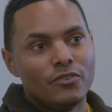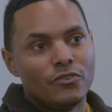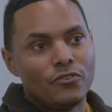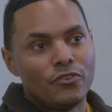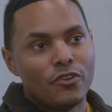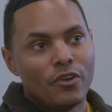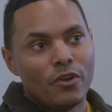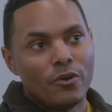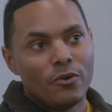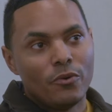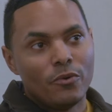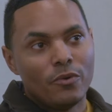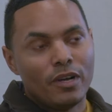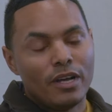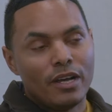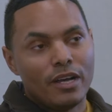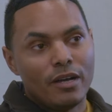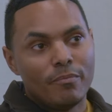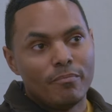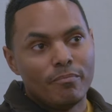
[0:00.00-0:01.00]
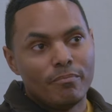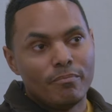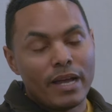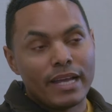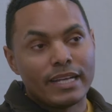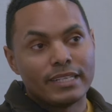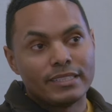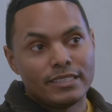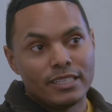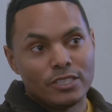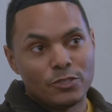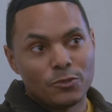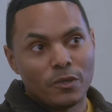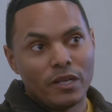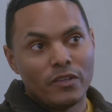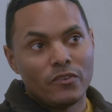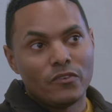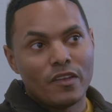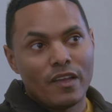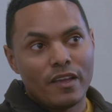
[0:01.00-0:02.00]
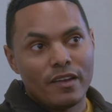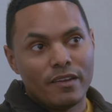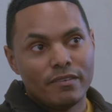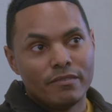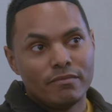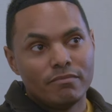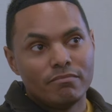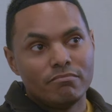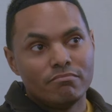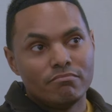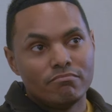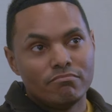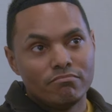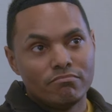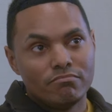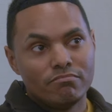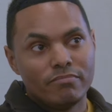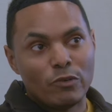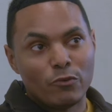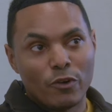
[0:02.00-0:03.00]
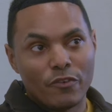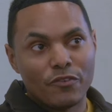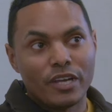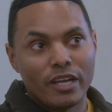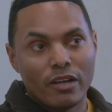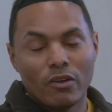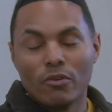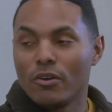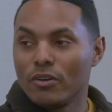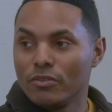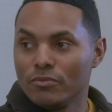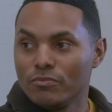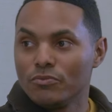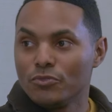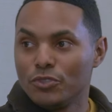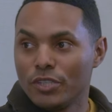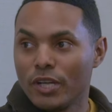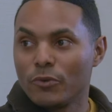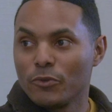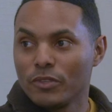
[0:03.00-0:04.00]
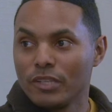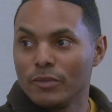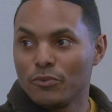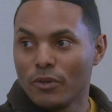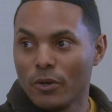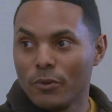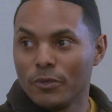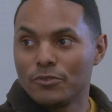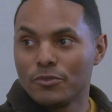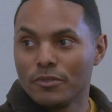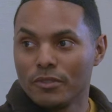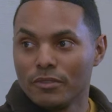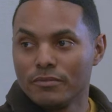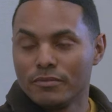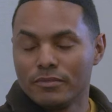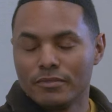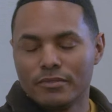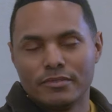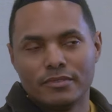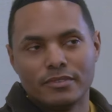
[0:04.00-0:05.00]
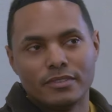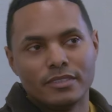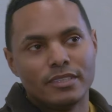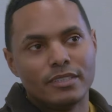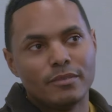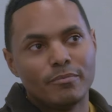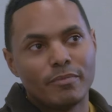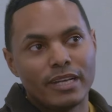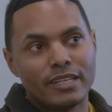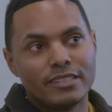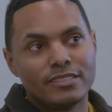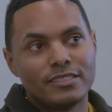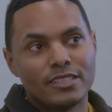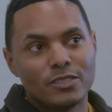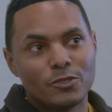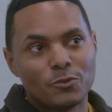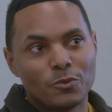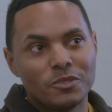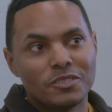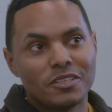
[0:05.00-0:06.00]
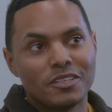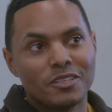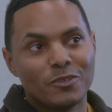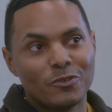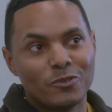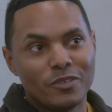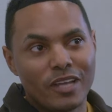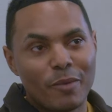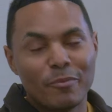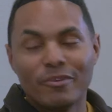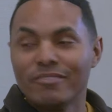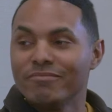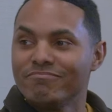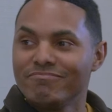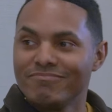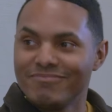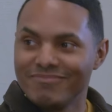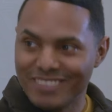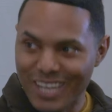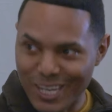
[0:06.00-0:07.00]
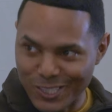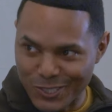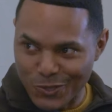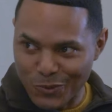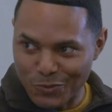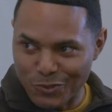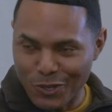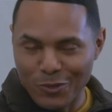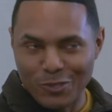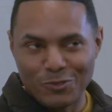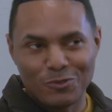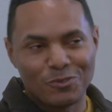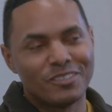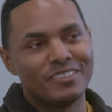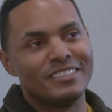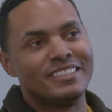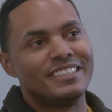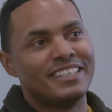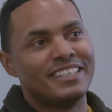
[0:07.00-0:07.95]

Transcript: So my constituents in Riverdale are generally pro-Israel. My constituents in Little Yemen, not so pro-Israel.